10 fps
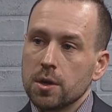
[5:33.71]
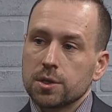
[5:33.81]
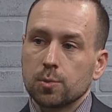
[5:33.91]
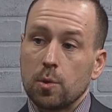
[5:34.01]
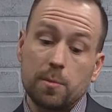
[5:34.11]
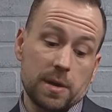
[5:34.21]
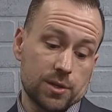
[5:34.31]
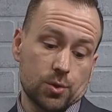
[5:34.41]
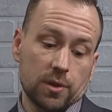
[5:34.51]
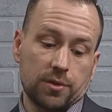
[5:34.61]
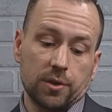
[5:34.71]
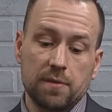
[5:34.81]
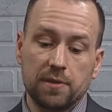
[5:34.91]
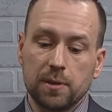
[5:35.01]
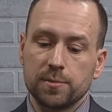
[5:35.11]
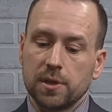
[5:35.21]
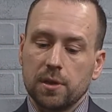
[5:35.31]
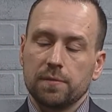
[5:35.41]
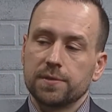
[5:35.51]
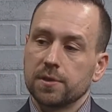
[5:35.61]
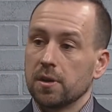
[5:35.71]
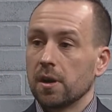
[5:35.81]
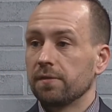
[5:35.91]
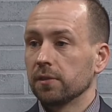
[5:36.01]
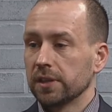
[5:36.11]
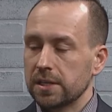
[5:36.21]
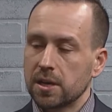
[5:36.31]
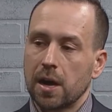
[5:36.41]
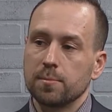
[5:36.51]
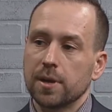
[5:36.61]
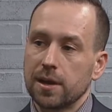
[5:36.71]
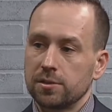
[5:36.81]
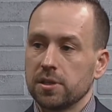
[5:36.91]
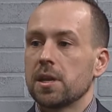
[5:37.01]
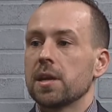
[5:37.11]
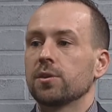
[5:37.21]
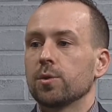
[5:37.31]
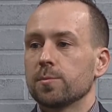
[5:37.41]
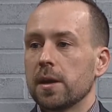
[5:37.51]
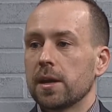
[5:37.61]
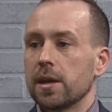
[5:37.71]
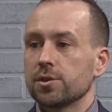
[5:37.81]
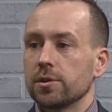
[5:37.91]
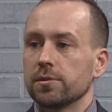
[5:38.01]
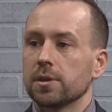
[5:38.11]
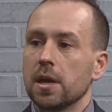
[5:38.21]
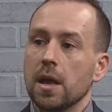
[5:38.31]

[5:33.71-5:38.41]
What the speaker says: So we want to make sure that they're giving themselves enough lead time to actually take those medications